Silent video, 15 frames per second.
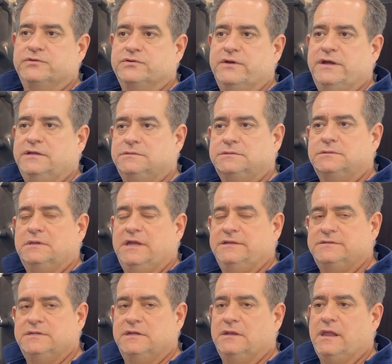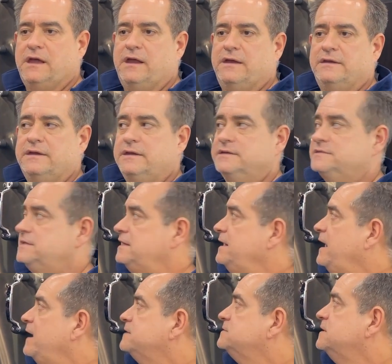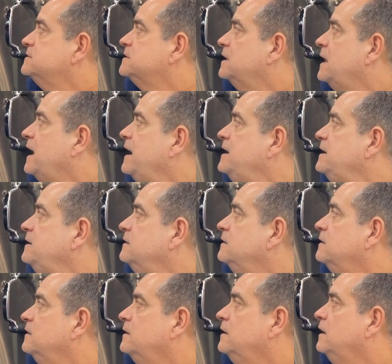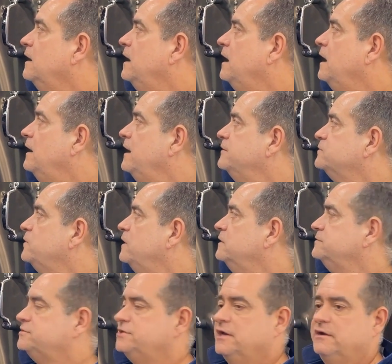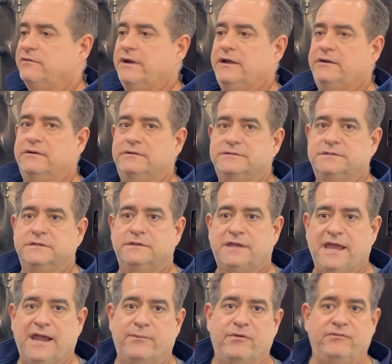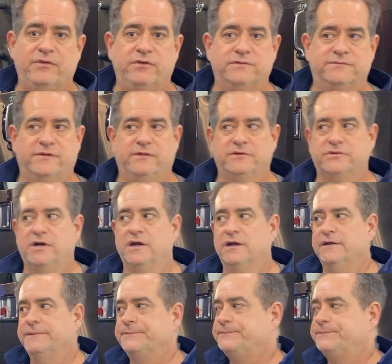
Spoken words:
screens, instant scene access and lighting, as well as generators and camera views of the truck.